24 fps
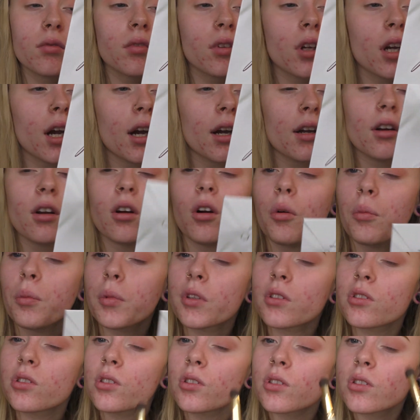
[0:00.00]
kind of
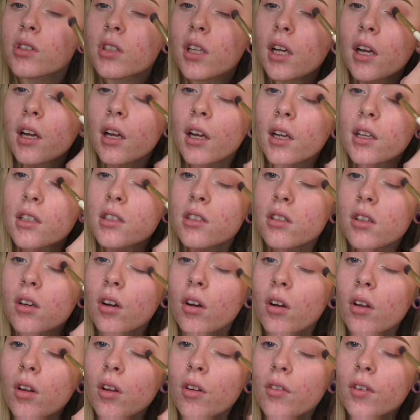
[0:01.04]
almost use that as an
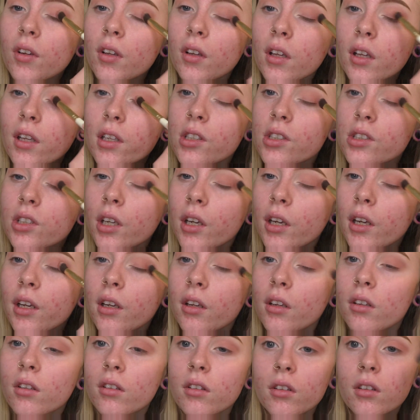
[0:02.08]
all over lid shade.
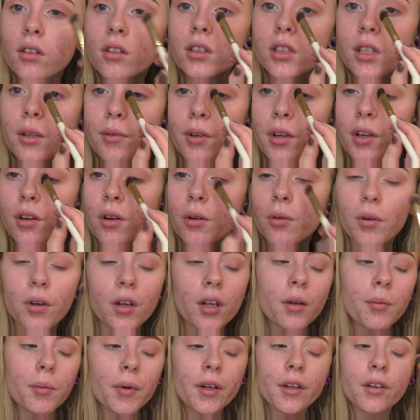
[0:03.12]
Except I don't want
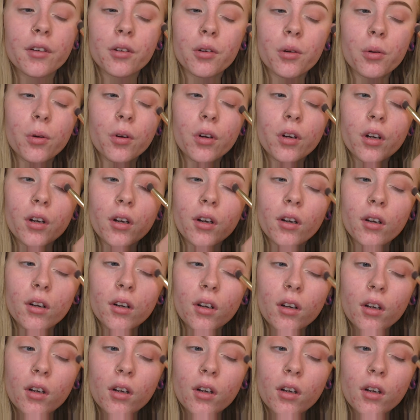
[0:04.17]
it in my inner corner.